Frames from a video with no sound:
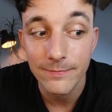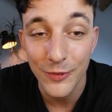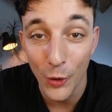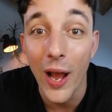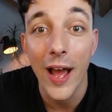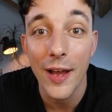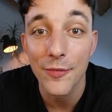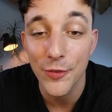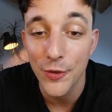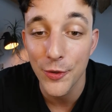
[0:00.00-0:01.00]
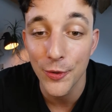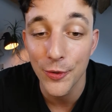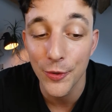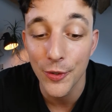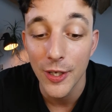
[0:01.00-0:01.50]
you have
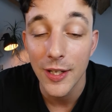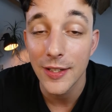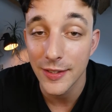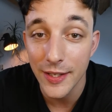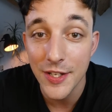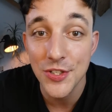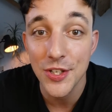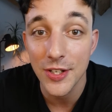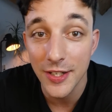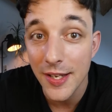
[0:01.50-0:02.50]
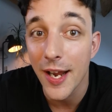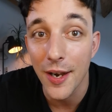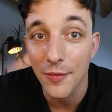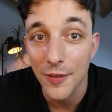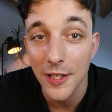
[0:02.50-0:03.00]
to listen
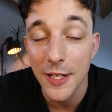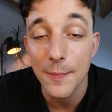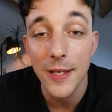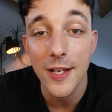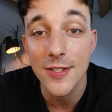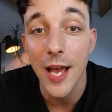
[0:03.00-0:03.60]
carefully because